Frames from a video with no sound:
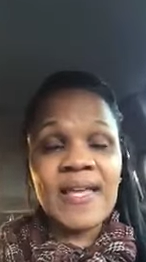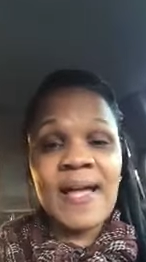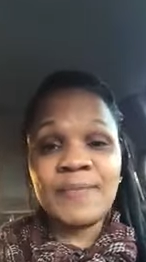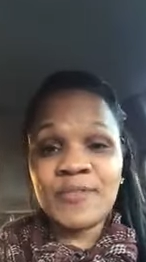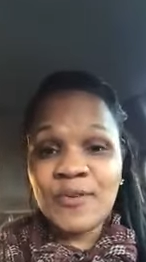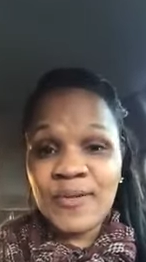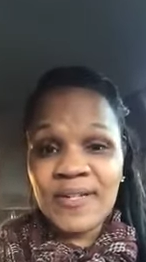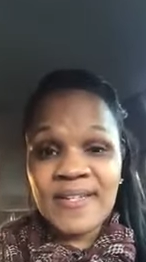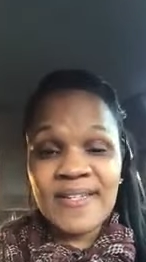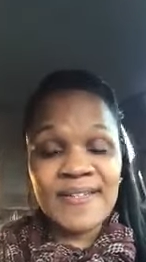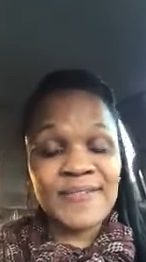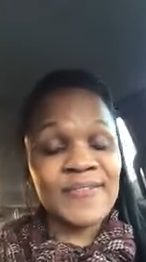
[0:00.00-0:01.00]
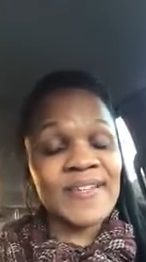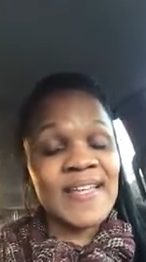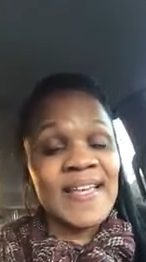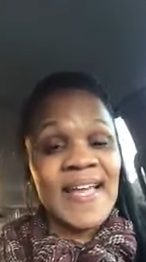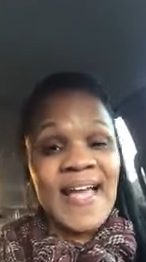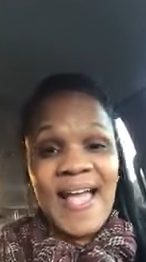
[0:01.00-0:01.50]
I'm so in love.
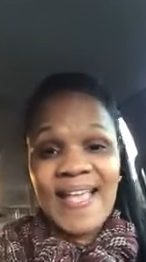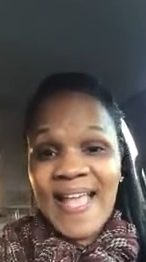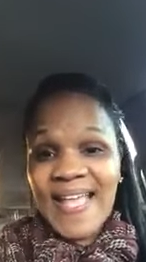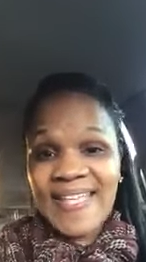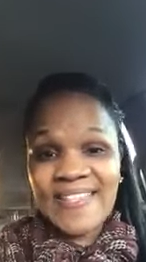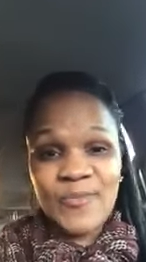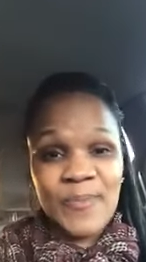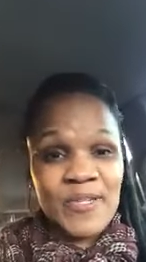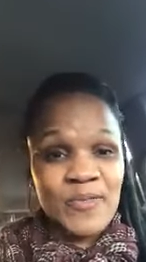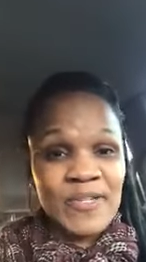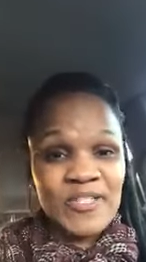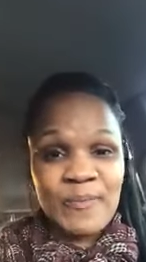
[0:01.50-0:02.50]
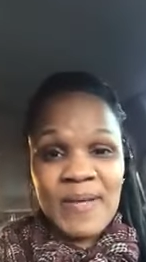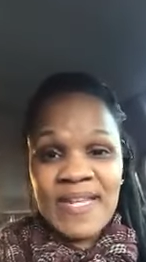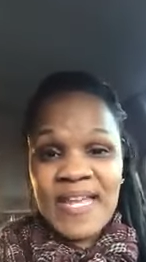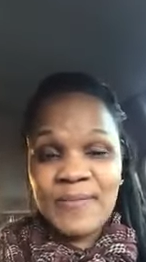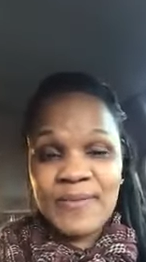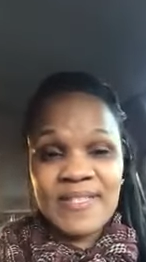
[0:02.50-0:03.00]
I get to spend the rest of my
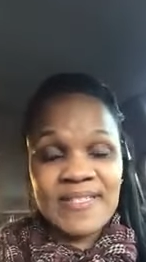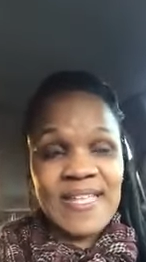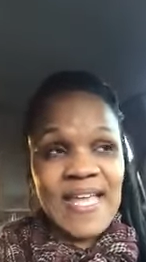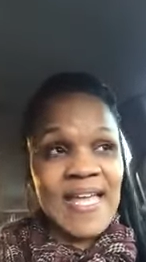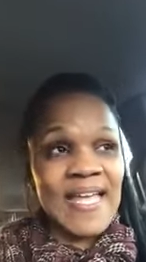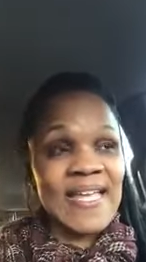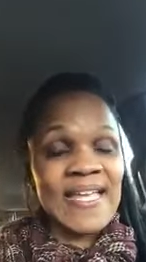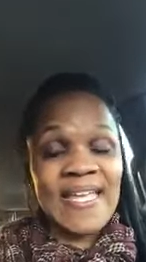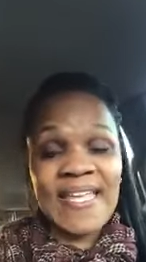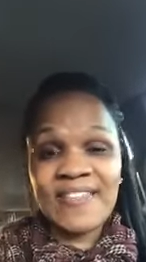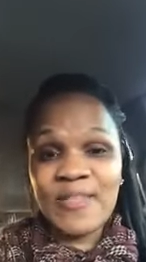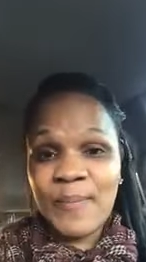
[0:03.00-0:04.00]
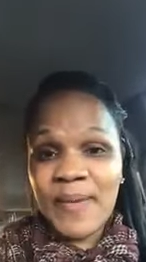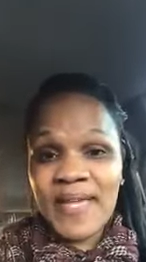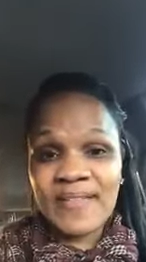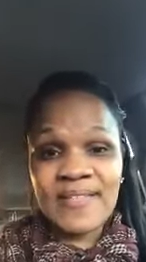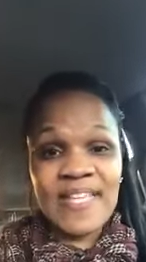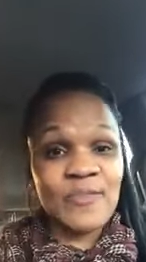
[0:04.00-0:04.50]
life with this guy. He's the
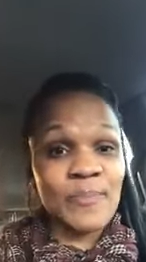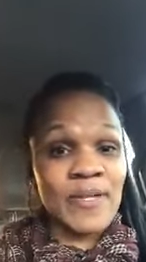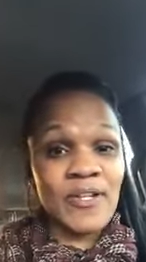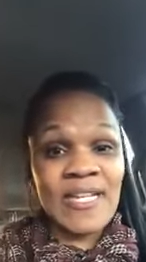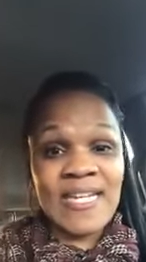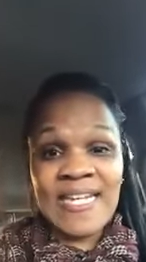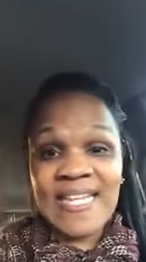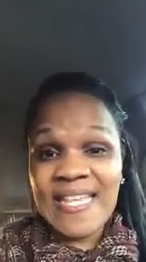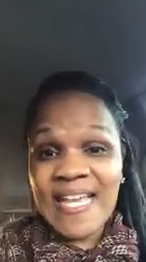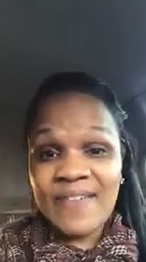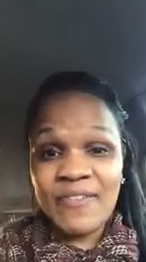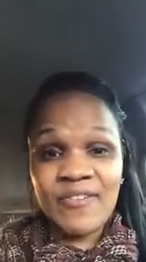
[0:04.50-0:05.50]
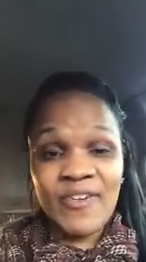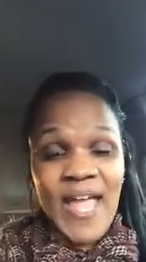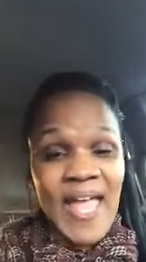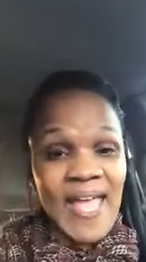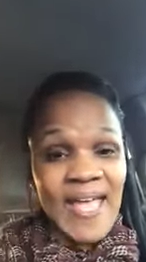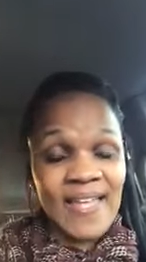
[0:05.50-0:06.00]
best. He's better than anything I've ever
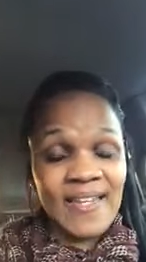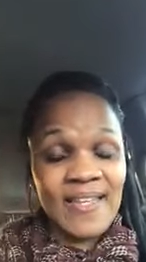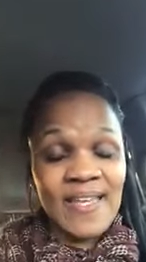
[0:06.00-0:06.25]
had.